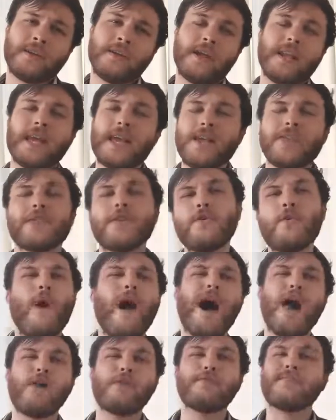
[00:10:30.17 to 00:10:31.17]
that Ethan
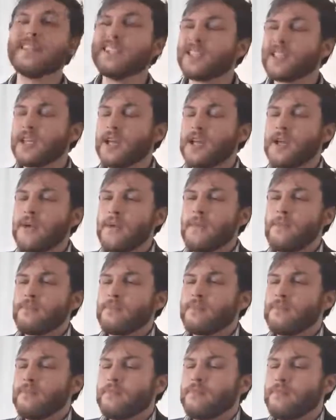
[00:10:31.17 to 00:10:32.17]
Ralph is
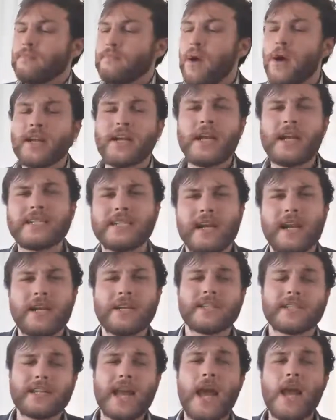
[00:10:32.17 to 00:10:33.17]
put in his
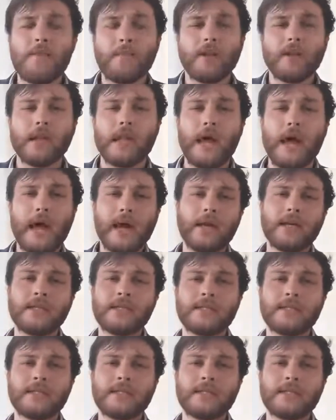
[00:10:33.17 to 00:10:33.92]
little stable there.